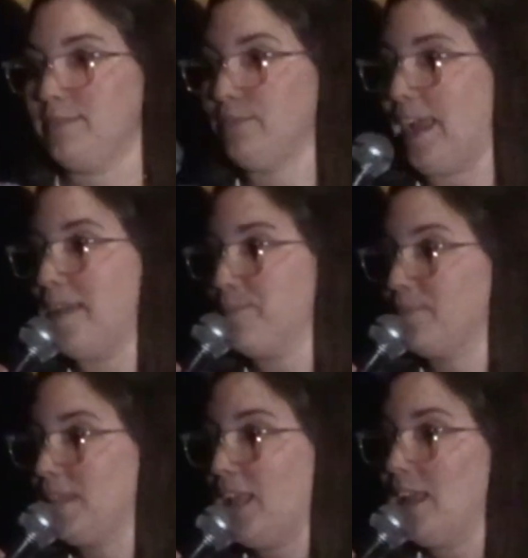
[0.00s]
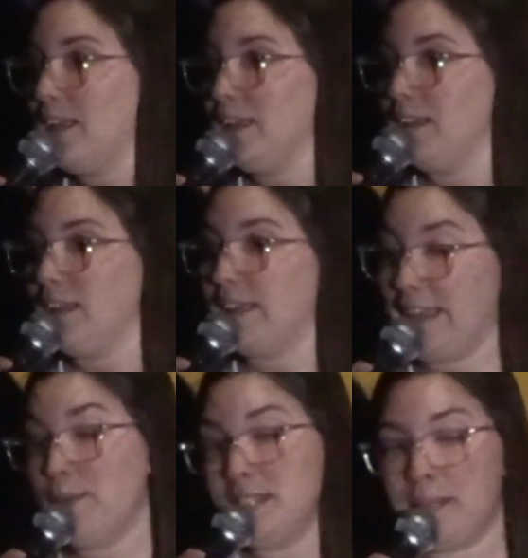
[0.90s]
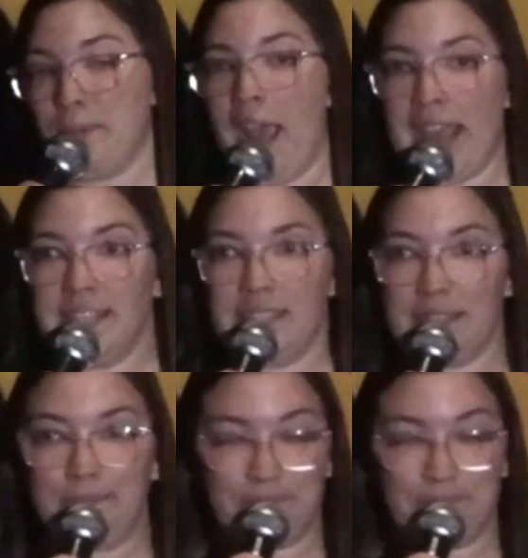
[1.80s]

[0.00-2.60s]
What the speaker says: Right? He was surprised.